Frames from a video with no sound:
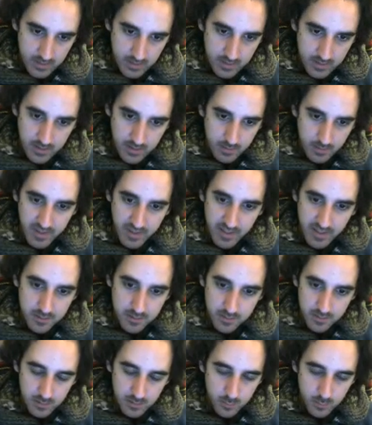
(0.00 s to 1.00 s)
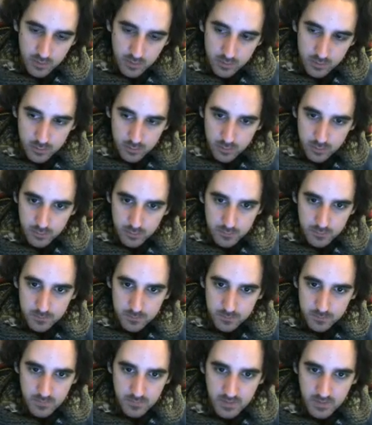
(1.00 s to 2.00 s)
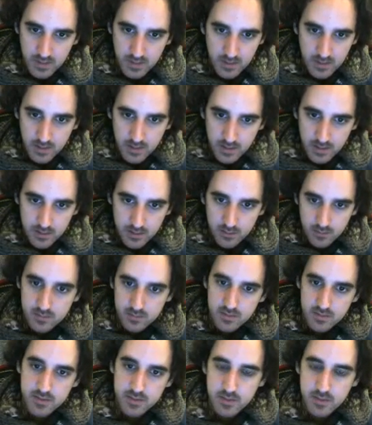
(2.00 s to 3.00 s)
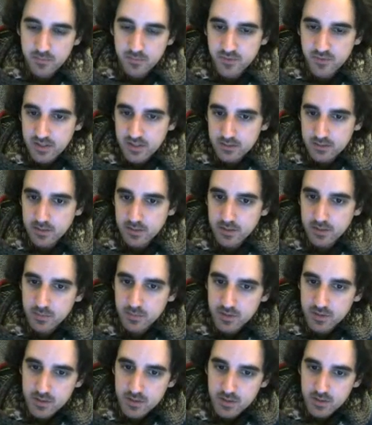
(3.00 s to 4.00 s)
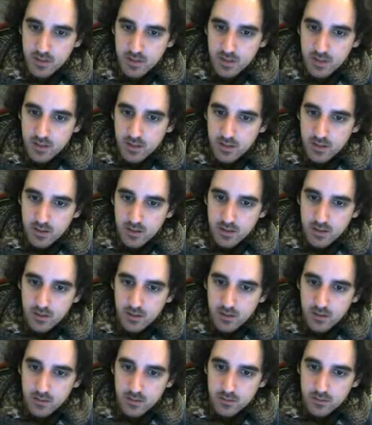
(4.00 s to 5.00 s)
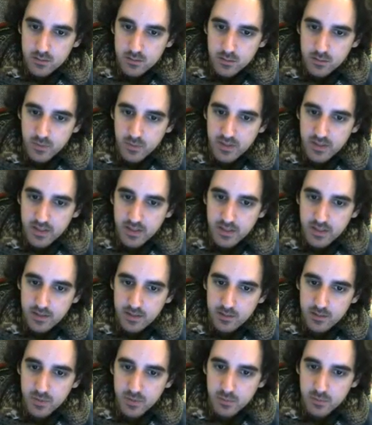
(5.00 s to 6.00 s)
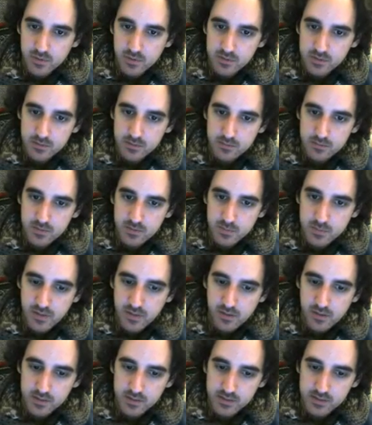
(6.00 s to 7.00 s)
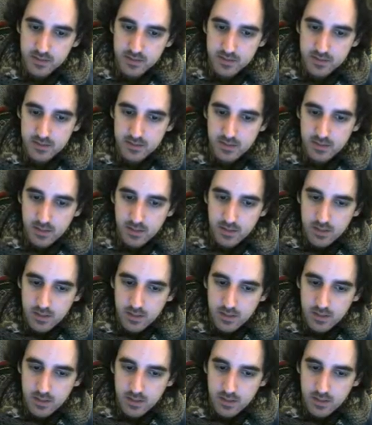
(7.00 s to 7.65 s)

I might actually want to use the same fractal image so that we can get a little bit more specular hits.